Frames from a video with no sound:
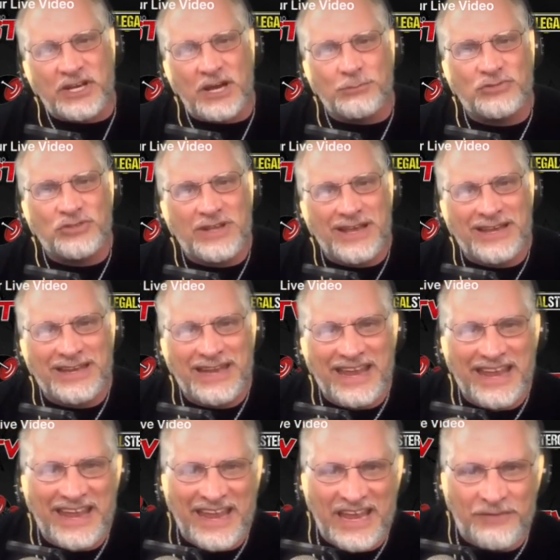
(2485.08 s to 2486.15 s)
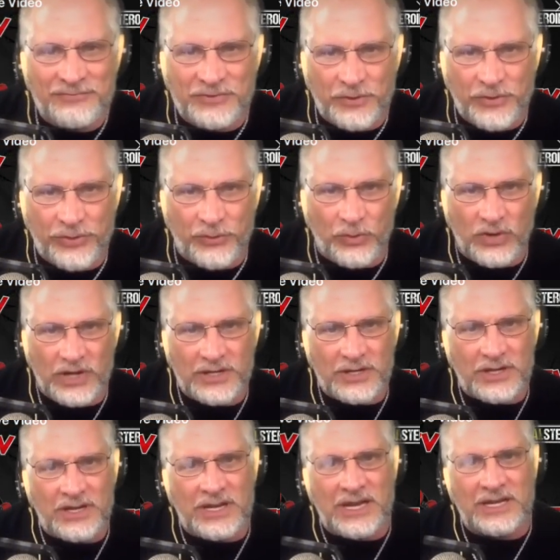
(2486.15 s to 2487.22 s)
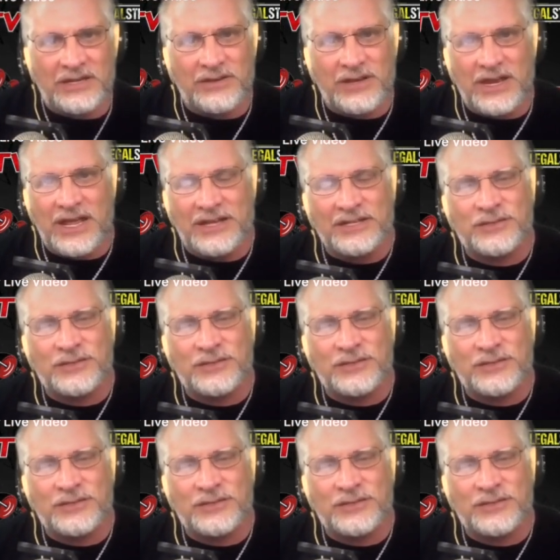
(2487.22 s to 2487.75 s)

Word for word: sex becomes an afterthought